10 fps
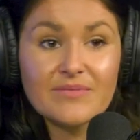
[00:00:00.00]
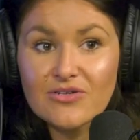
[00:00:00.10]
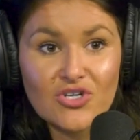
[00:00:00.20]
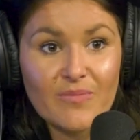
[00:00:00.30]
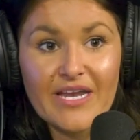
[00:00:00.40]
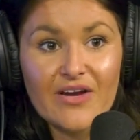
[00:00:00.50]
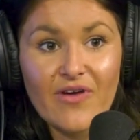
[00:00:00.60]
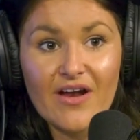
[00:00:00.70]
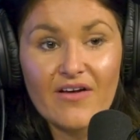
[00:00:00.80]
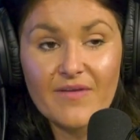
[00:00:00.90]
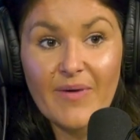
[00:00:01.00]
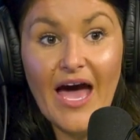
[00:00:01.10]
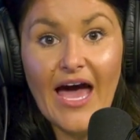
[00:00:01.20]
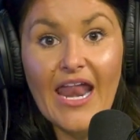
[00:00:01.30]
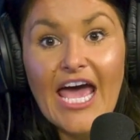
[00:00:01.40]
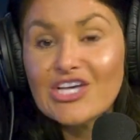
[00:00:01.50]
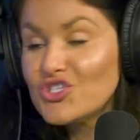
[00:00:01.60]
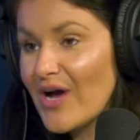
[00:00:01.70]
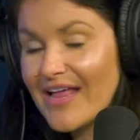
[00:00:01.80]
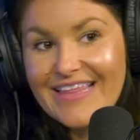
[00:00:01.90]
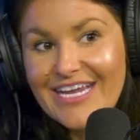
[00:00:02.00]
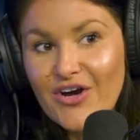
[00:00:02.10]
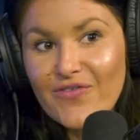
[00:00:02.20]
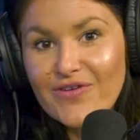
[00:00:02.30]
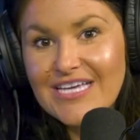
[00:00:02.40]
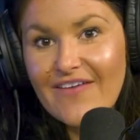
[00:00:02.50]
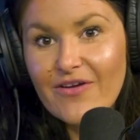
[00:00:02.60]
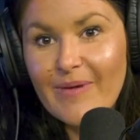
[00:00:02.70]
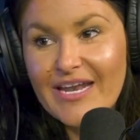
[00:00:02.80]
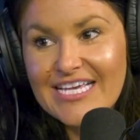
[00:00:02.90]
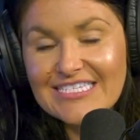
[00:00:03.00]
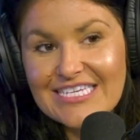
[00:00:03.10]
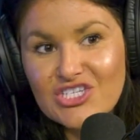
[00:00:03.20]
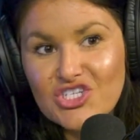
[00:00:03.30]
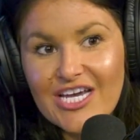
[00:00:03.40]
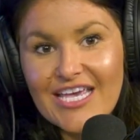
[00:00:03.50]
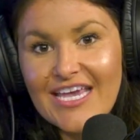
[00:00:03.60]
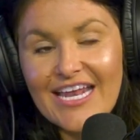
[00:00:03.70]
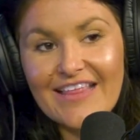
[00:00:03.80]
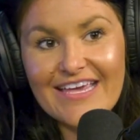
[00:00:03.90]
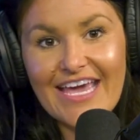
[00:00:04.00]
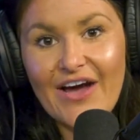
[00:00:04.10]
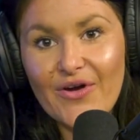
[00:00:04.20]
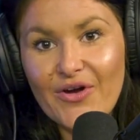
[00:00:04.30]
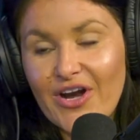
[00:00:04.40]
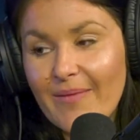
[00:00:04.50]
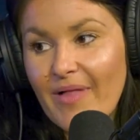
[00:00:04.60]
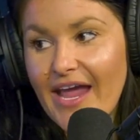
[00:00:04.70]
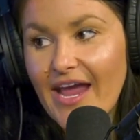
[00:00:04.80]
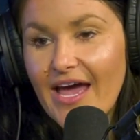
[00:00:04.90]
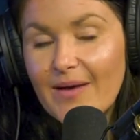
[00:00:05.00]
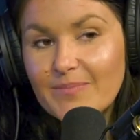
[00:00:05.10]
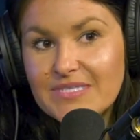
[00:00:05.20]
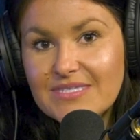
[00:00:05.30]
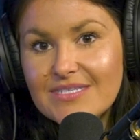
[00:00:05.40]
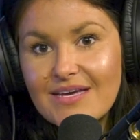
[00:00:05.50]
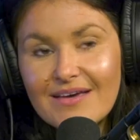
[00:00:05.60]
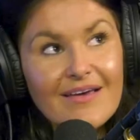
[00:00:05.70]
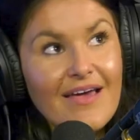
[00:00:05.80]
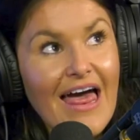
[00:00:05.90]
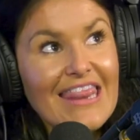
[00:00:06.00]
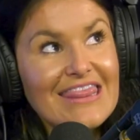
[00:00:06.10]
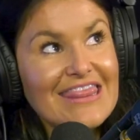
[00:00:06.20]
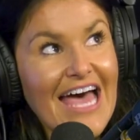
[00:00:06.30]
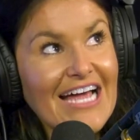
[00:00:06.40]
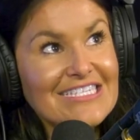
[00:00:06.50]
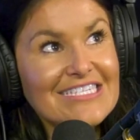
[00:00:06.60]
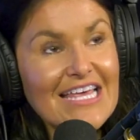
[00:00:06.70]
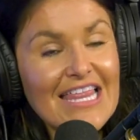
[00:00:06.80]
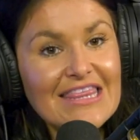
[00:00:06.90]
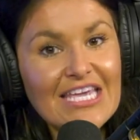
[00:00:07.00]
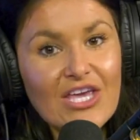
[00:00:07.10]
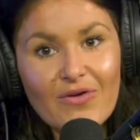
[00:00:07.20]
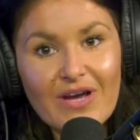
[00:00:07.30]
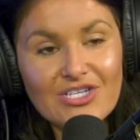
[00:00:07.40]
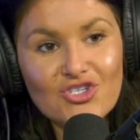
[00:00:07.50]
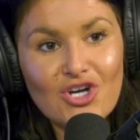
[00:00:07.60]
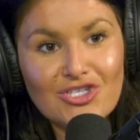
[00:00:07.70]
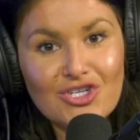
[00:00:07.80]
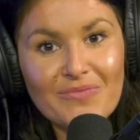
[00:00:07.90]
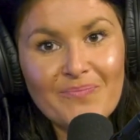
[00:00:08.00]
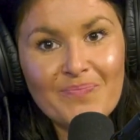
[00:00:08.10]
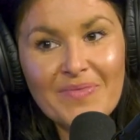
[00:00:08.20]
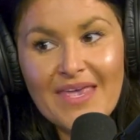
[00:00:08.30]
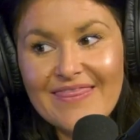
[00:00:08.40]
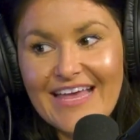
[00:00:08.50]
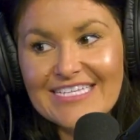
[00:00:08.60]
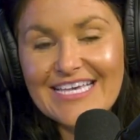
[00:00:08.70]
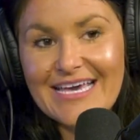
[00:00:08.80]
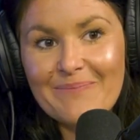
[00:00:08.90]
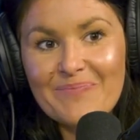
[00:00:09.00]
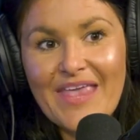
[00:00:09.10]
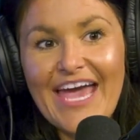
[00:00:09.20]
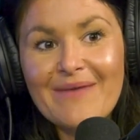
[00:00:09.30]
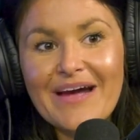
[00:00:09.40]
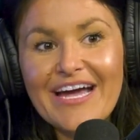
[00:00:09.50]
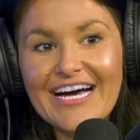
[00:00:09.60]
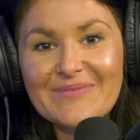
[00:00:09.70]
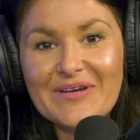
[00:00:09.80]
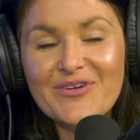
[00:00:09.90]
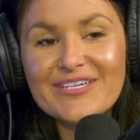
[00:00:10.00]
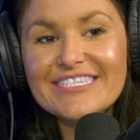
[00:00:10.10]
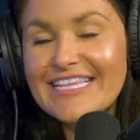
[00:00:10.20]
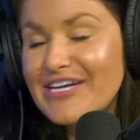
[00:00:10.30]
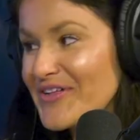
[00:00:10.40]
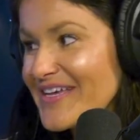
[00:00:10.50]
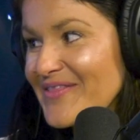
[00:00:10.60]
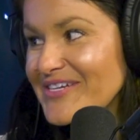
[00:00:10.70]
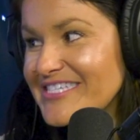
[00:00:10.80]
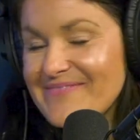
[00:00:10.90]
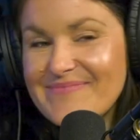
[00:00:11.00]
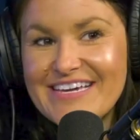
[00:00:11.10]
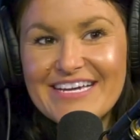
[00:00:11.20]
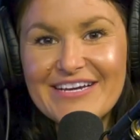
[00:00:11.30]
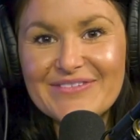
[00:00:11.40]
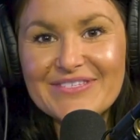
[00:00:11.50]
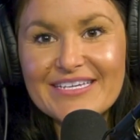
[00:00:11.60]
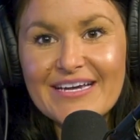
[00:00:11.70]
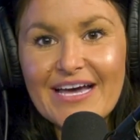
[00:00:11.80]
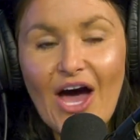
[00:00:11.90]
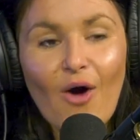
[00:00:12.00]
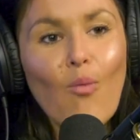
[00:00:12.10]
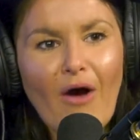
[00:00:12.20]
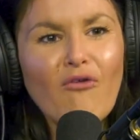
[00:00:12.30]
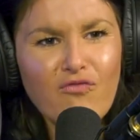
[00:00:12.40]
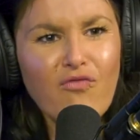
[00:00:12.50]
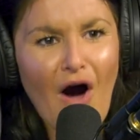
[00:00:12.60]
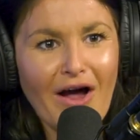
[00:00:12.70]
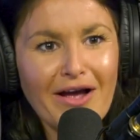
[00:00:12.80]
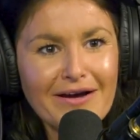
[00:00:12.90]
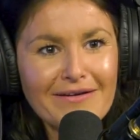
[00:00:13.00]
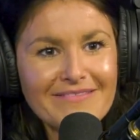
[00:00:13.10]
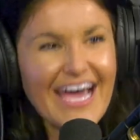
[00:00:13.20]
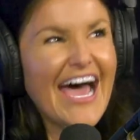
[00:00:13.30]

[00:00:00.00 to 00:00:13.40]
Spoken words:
from social media right off the bat. So I lean over to everybody because he's checking in at the counter. And I'm like, psst, that's the yoga instructor. That's him. And my husband, Chris, literally looks at me and goes, well, fuck.